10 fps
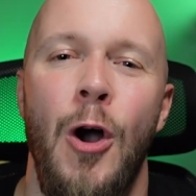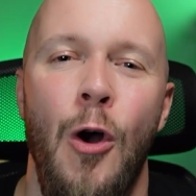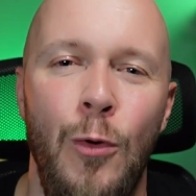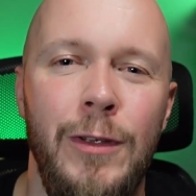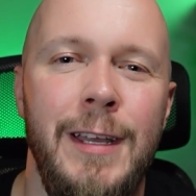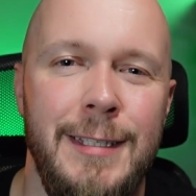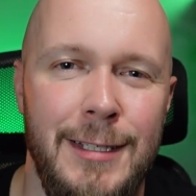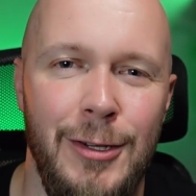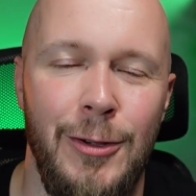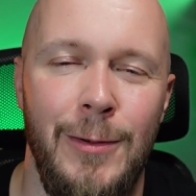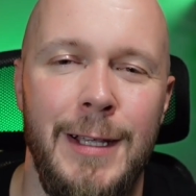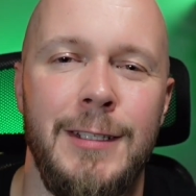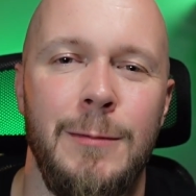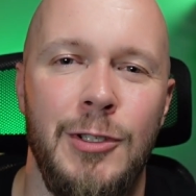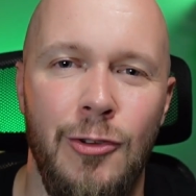All you need to do is
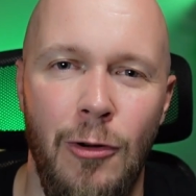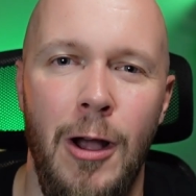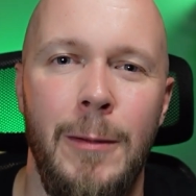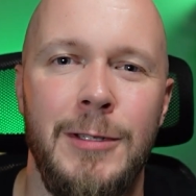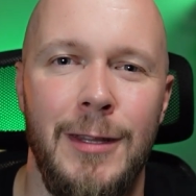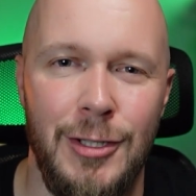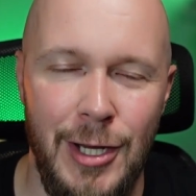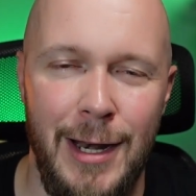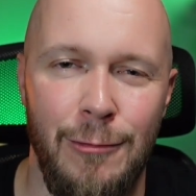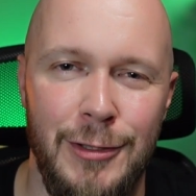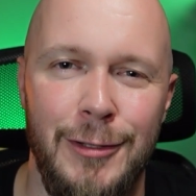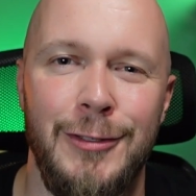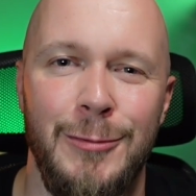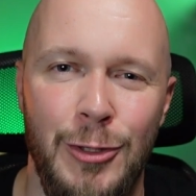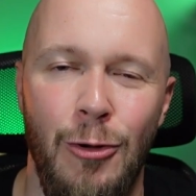subscribe to the channel. So
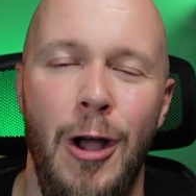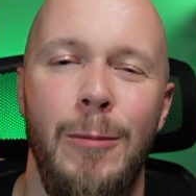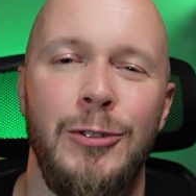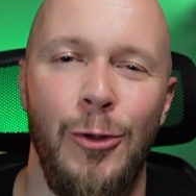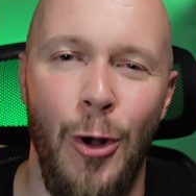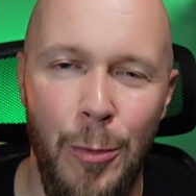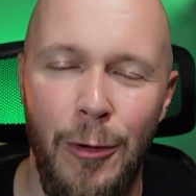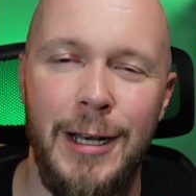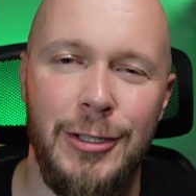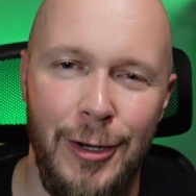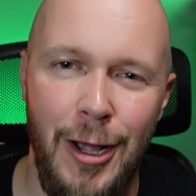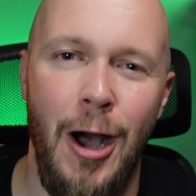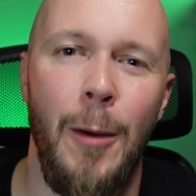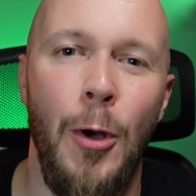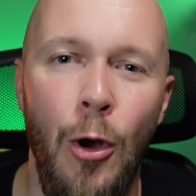subscribe to Operation
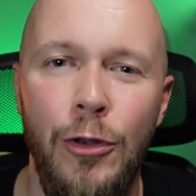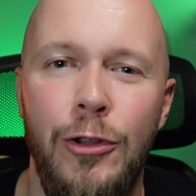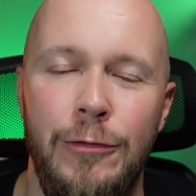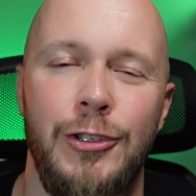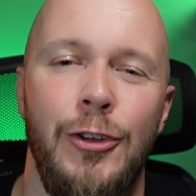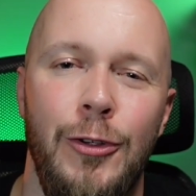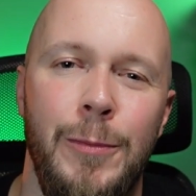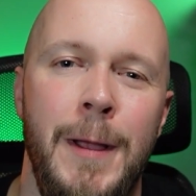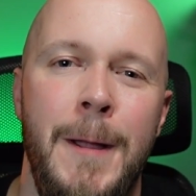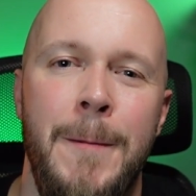Carp on YouTube.